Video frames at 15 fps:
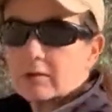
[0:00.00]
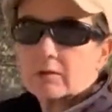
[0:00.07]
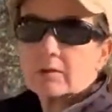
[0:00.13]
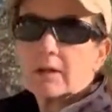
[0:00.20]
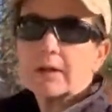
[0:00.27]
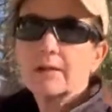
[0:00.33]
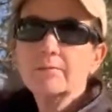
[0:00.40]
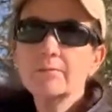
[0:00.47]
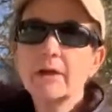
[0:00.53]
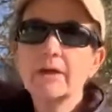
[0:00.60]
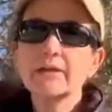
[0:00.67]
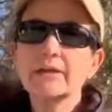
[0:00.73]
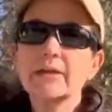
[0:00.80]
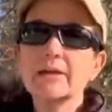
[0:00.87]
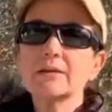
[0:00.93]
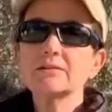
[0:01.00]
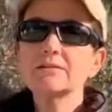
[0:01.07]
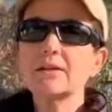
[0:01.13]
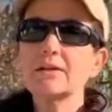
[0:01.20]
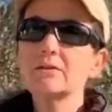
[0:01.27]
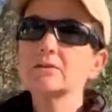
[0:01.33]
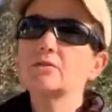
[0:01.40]
Okay, I can't
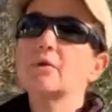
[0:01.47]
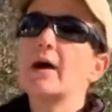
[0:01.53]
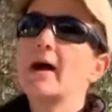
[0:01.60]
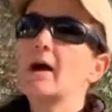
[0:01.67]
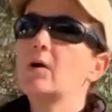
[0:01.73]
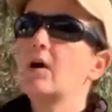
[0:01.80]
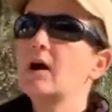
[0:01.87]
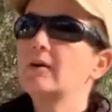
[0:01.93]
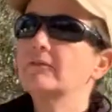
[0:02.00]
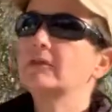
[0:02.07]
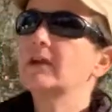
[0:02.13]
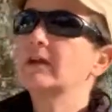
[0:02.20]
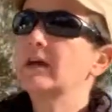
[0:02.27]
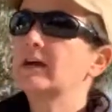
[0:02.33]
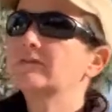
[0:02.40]
tell you how often I have